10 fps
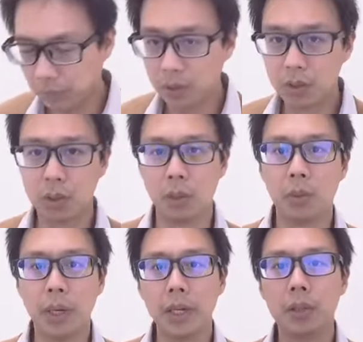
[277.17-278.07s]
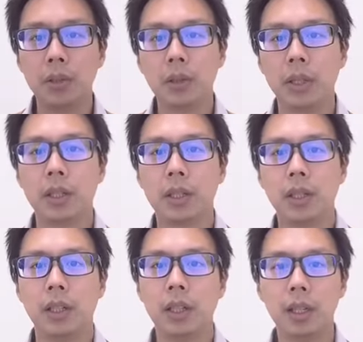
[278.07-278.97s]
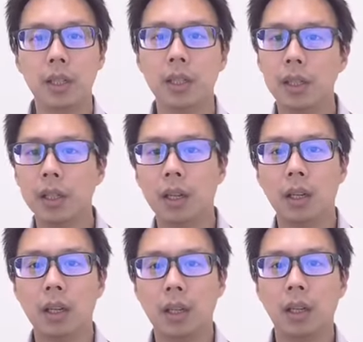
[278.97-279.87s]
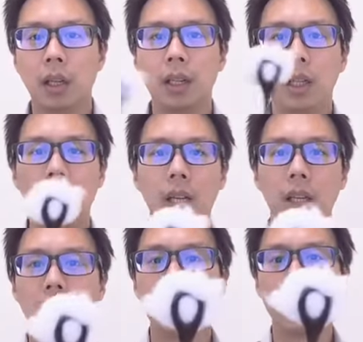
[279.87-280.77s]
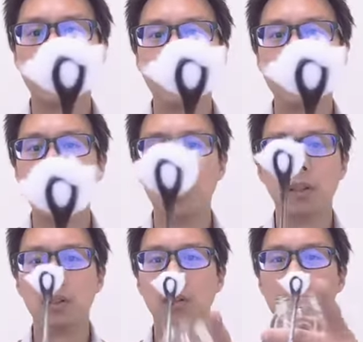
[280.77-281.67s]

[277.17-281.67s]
So what I do at the clinic, I take a cotton ball